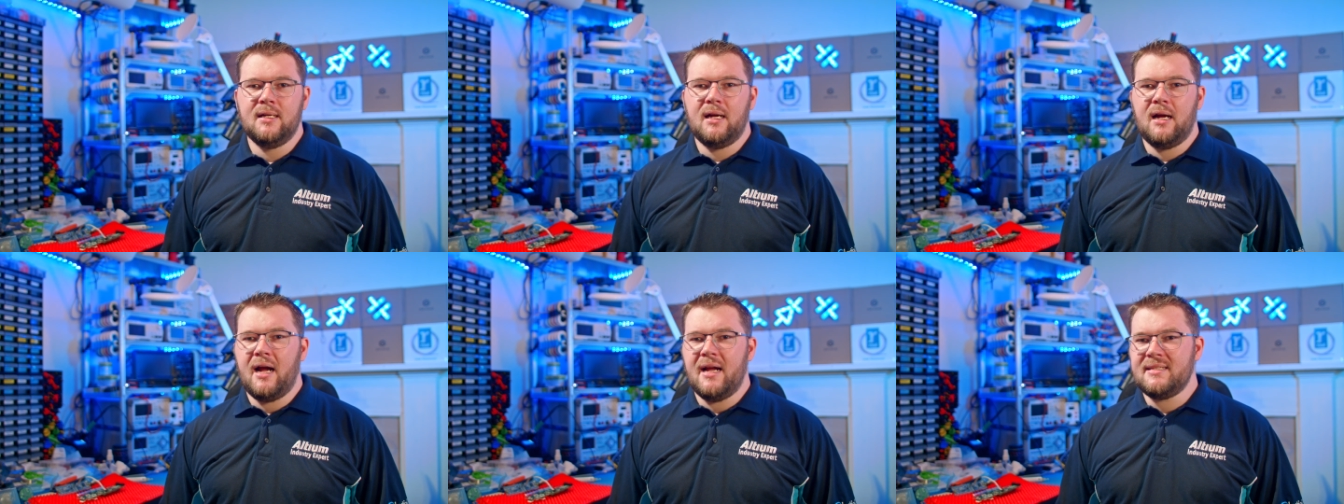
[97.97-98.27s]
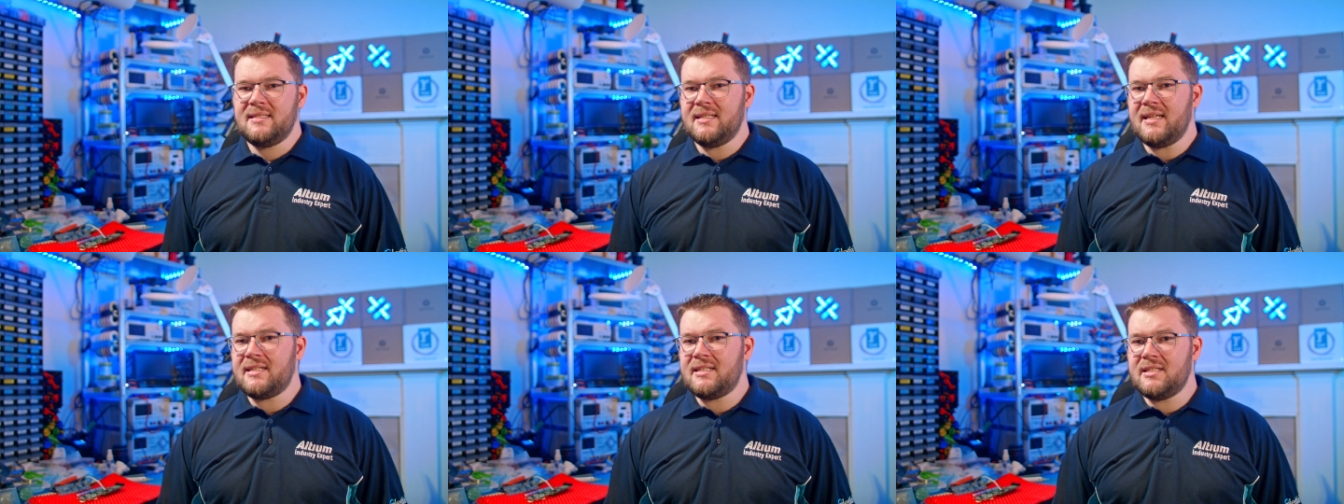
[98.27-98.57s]
I
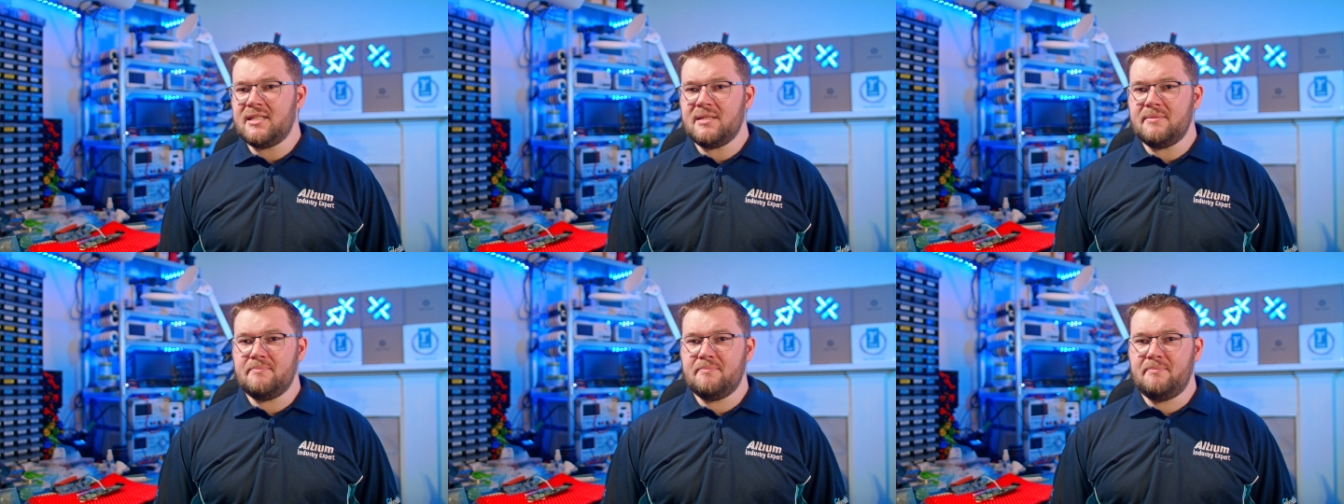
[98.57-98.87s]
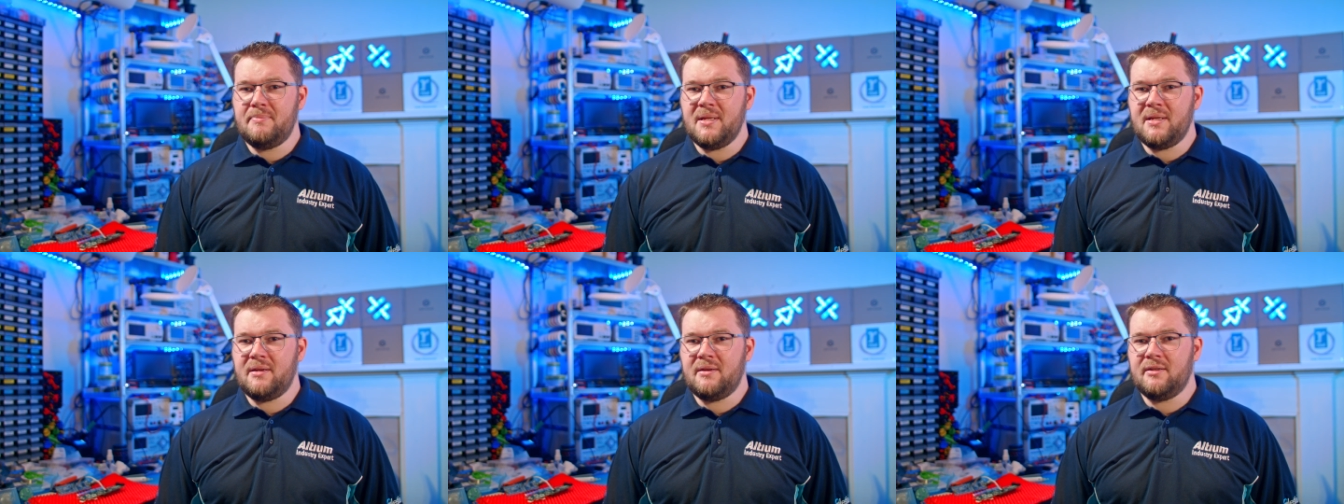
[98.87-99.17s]
selected it
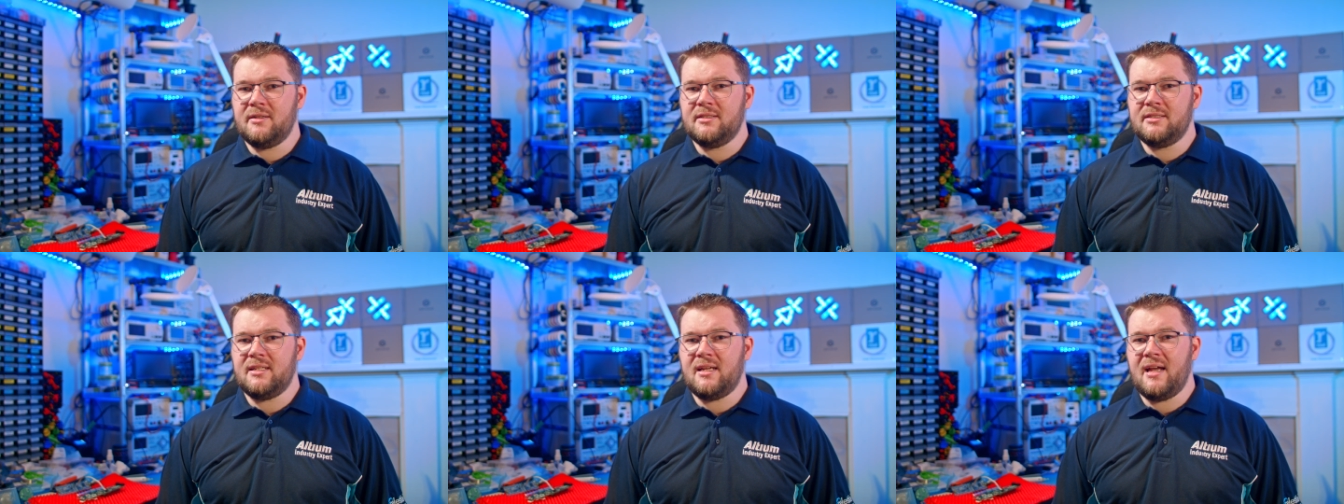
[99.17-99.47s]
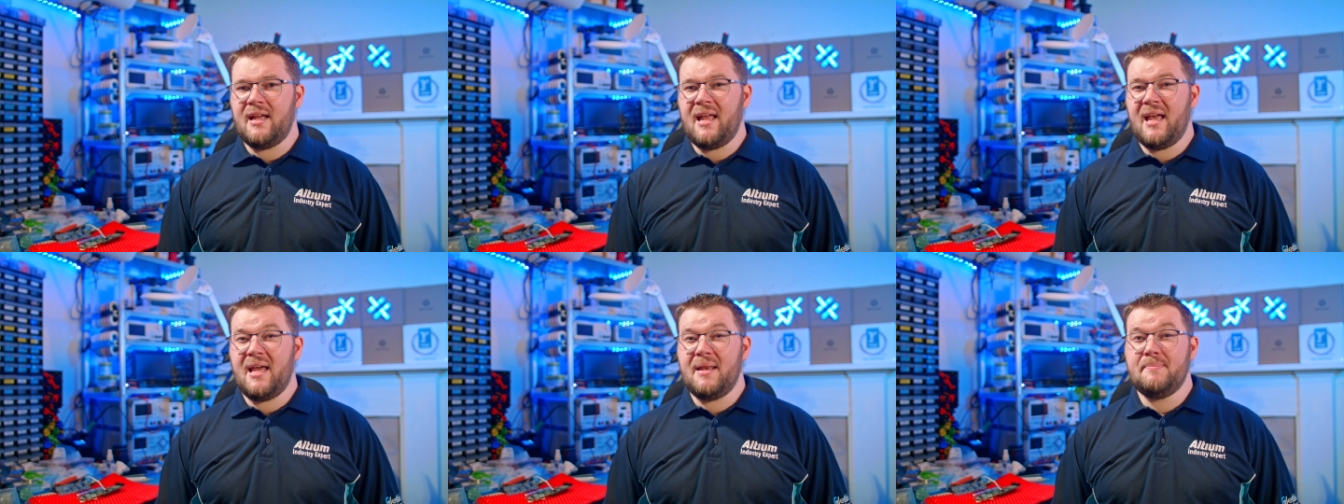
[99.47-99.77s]
because
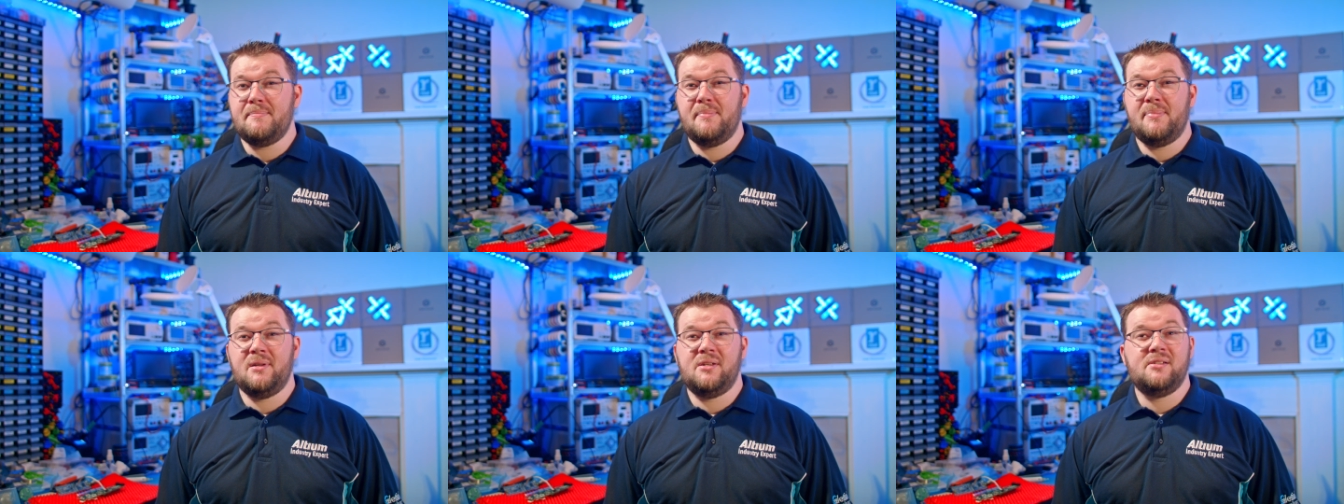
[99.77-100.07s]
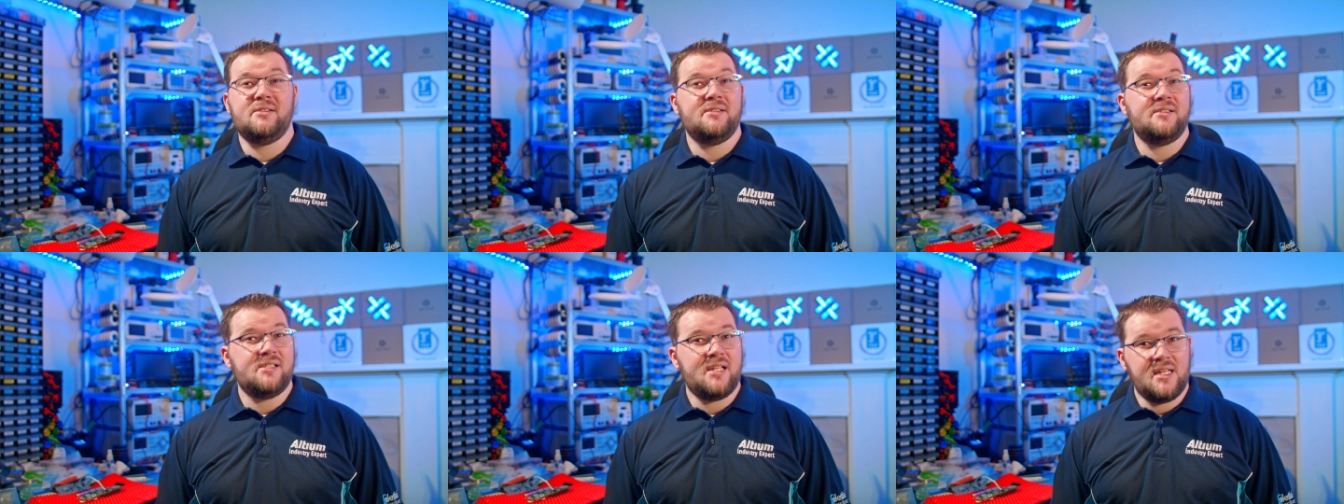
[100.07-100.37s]
I had
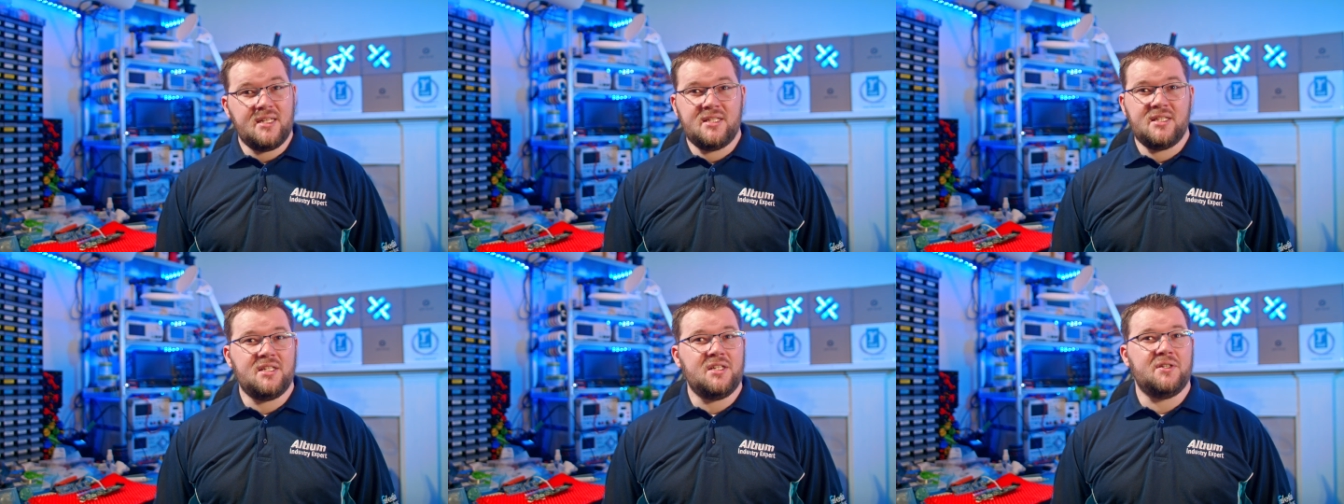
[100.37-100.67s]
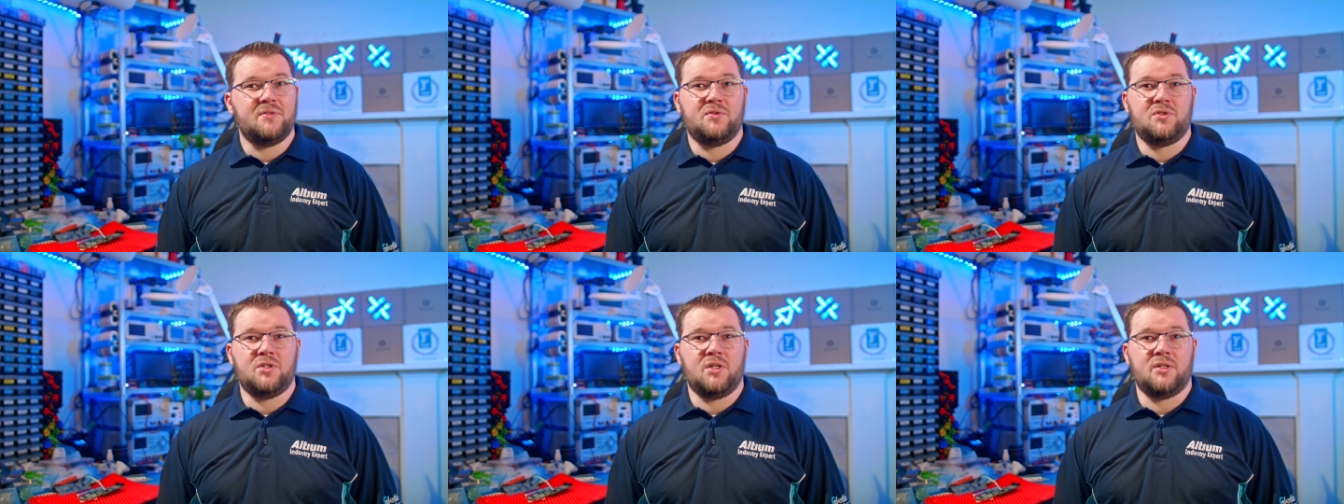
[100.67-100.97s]
plenty
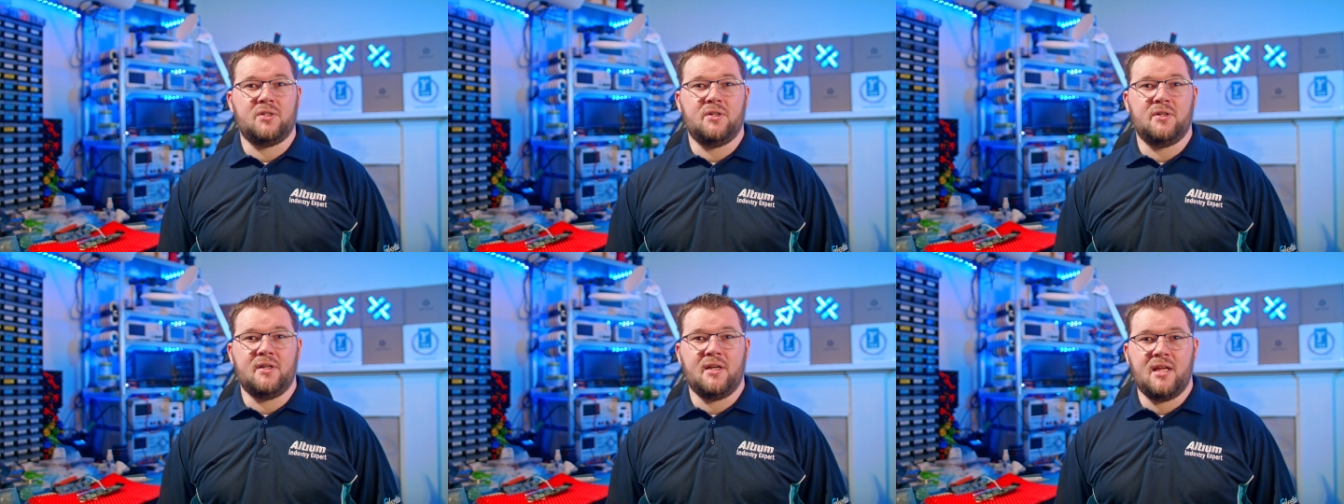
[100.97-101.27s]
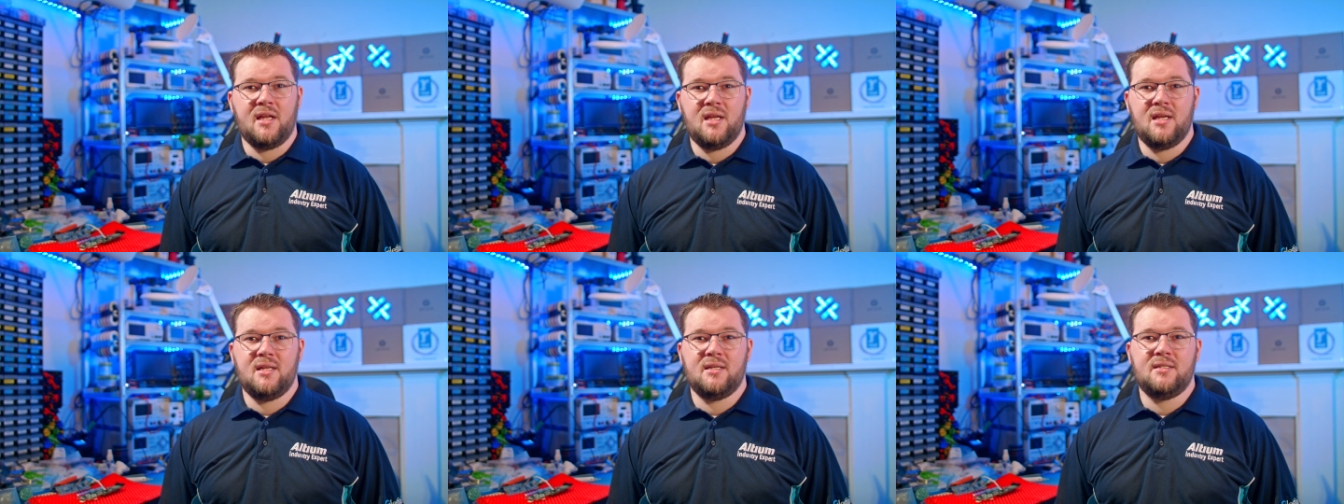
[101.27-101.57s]
of stock on
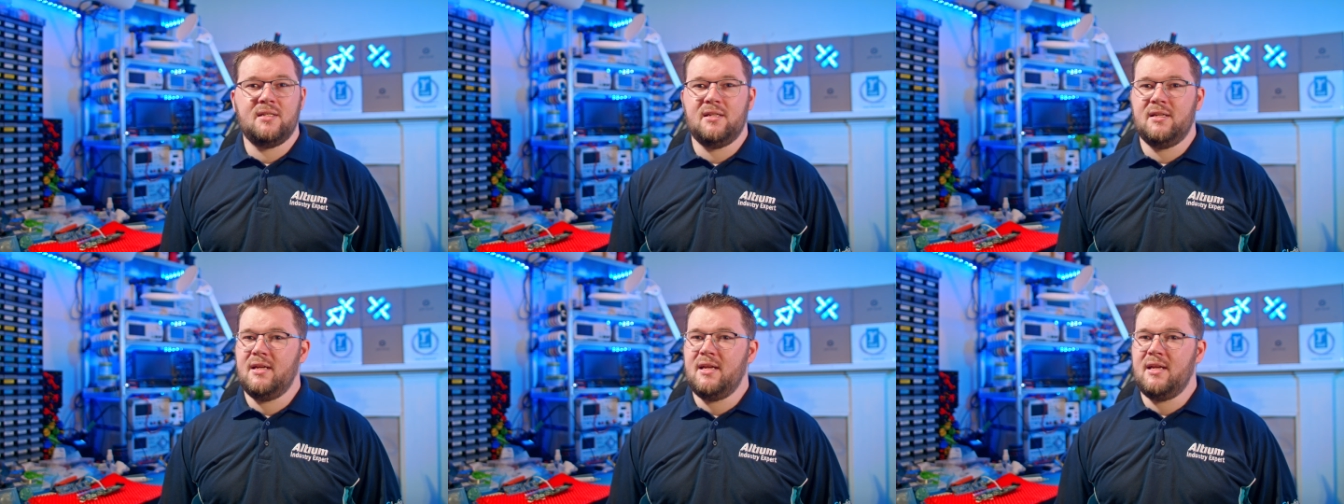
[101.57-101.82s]
hand,